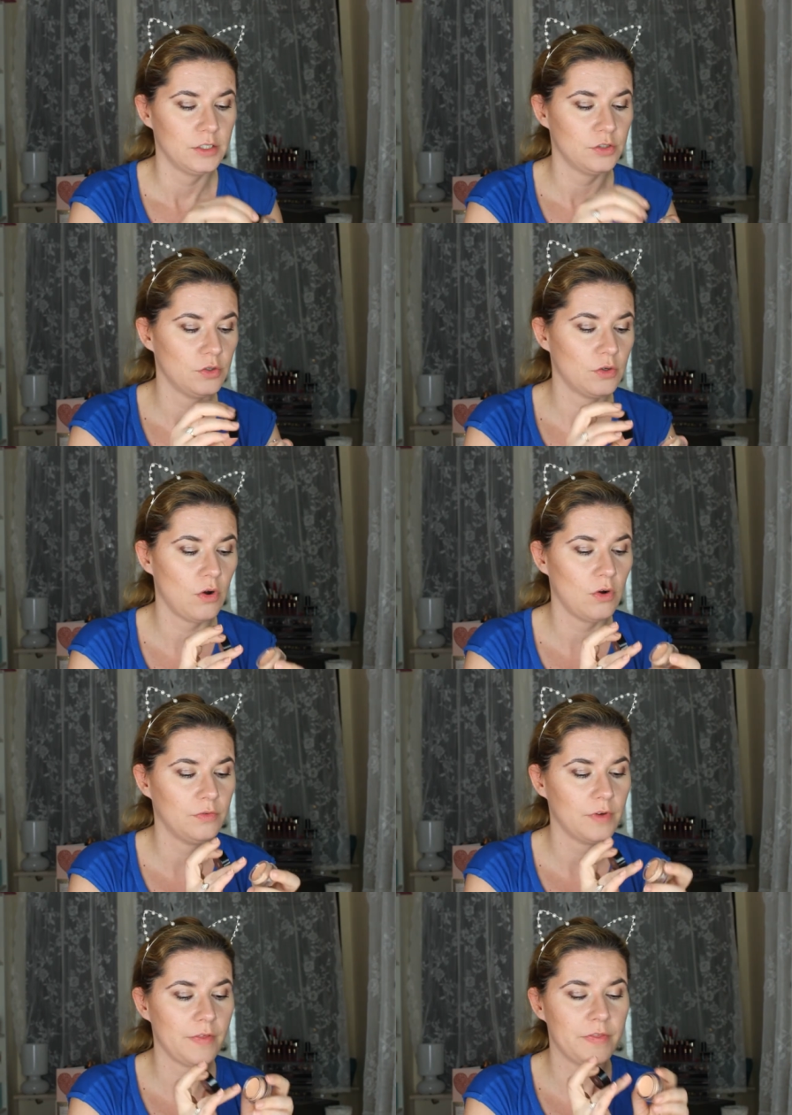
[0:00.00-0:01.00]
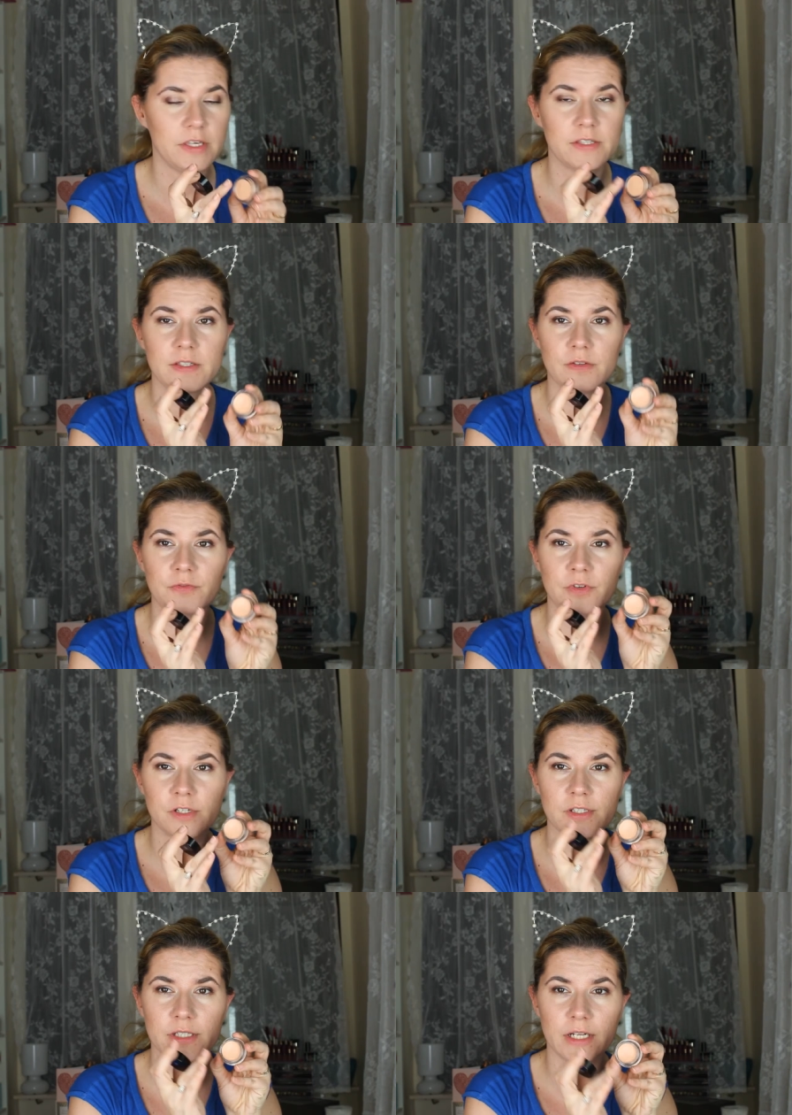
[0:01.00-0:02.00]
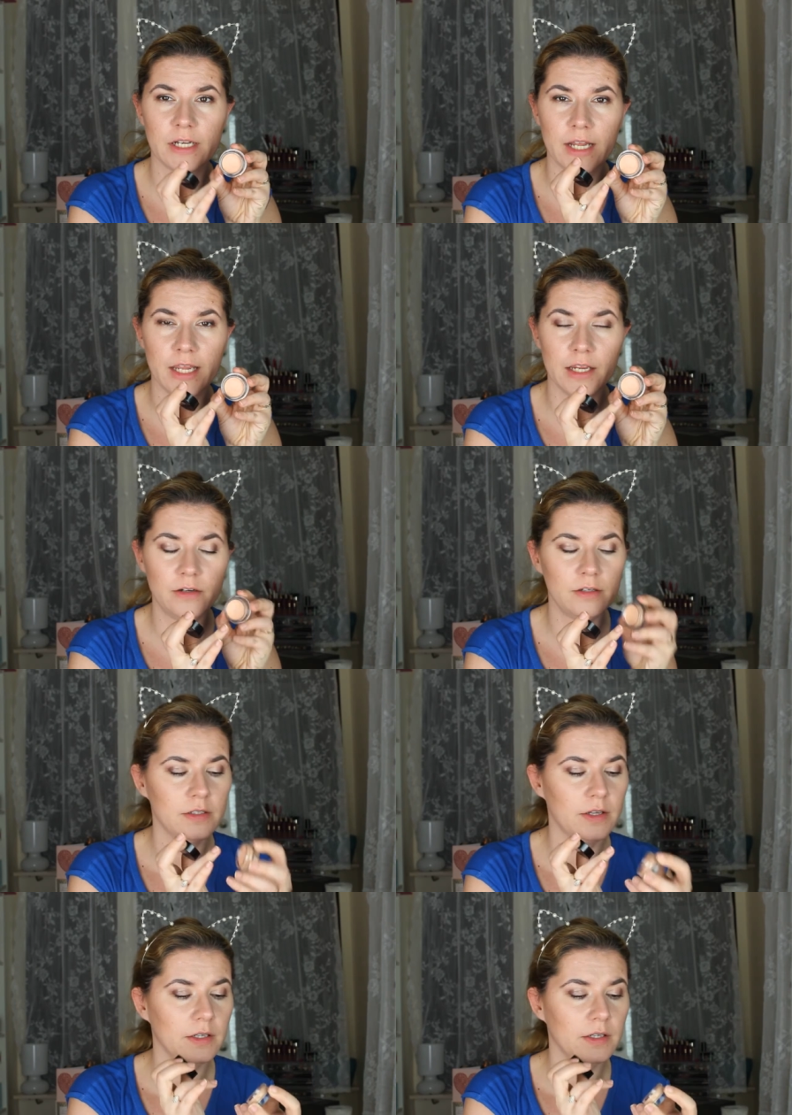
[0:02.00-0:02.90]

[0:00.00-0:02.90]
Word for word: took off this first layer